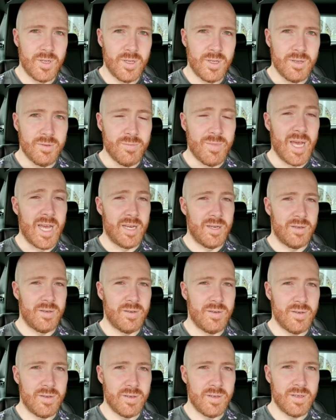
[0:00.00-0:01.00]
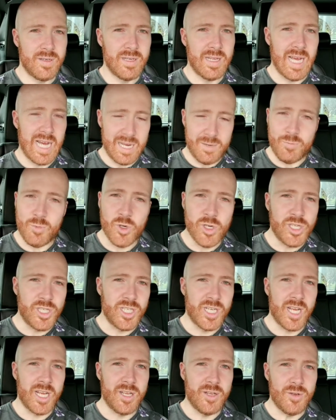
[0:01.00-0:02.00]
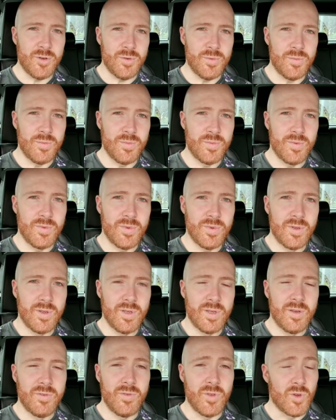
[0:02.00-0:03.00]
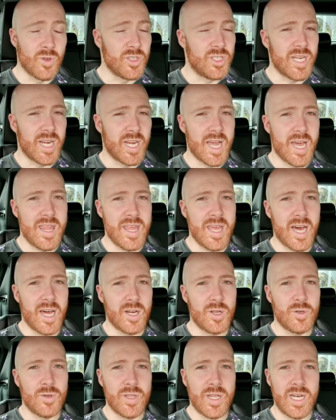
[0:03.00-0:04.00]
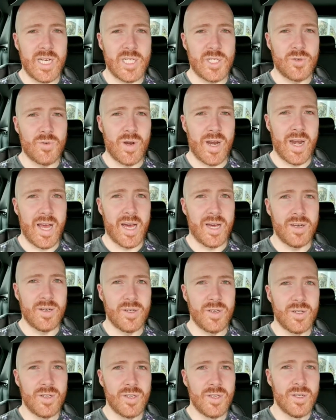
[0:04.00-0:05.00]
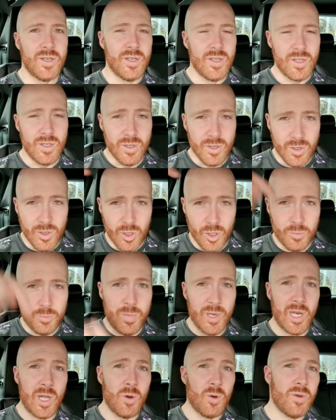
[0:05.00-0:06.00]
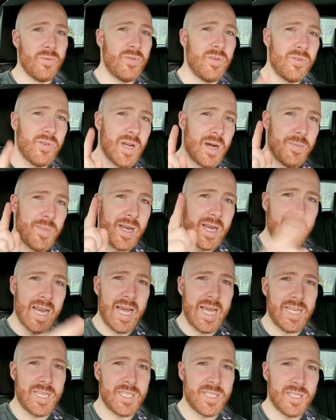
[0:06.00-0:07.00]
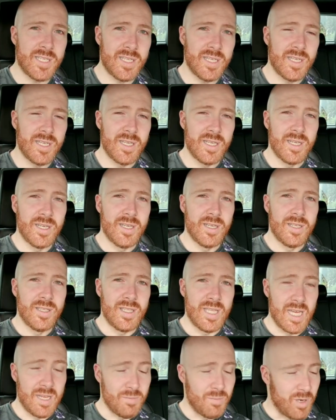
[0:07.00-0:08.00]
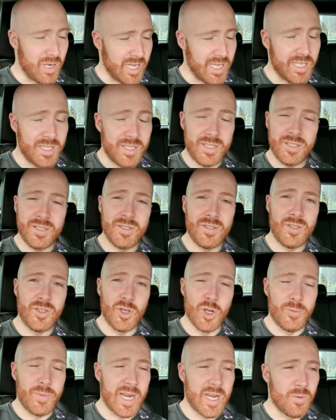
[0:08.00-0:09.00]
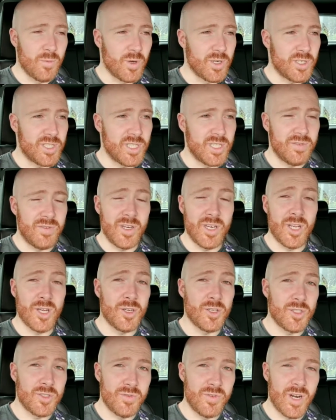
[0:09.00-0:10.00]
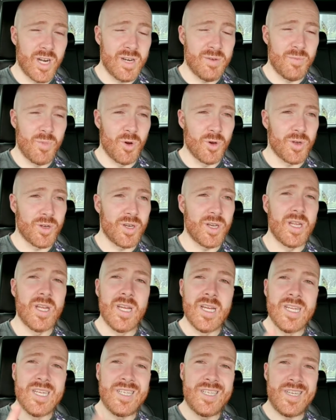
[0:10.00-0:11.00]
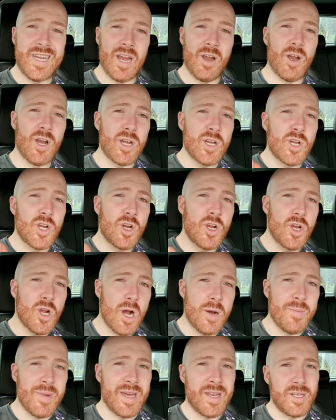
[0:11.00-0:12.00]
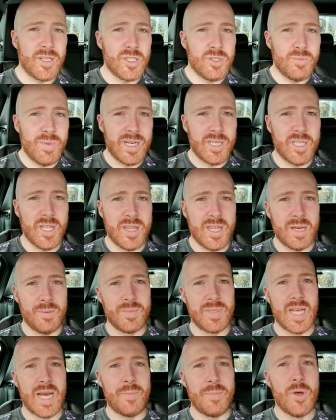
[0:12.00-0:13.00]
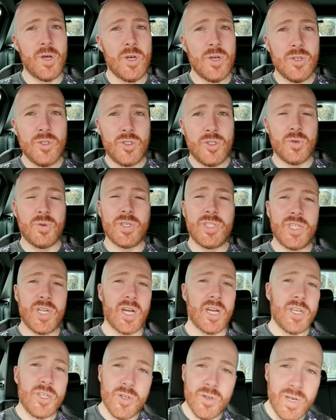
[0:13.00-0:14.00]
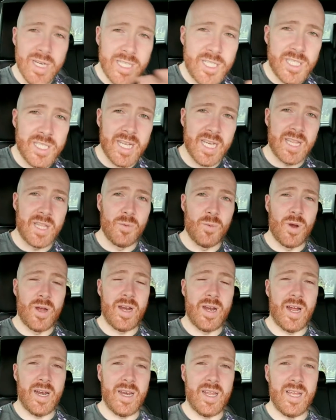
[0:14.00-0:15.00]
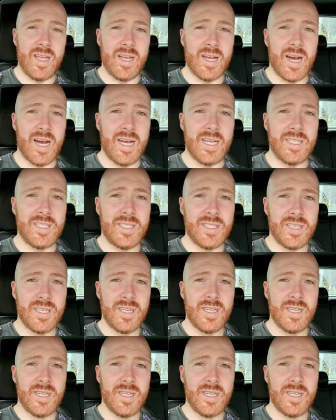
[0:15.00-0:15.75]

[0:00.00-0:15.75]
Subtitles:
Men, I appreciate you. If you want to check out the article that I just read out, look below. If you've come in late, then please go back and watch this video because it's very important. Share it, comment, smash the thumbs up. Do what you got to do. Let's just get the word out here, guys.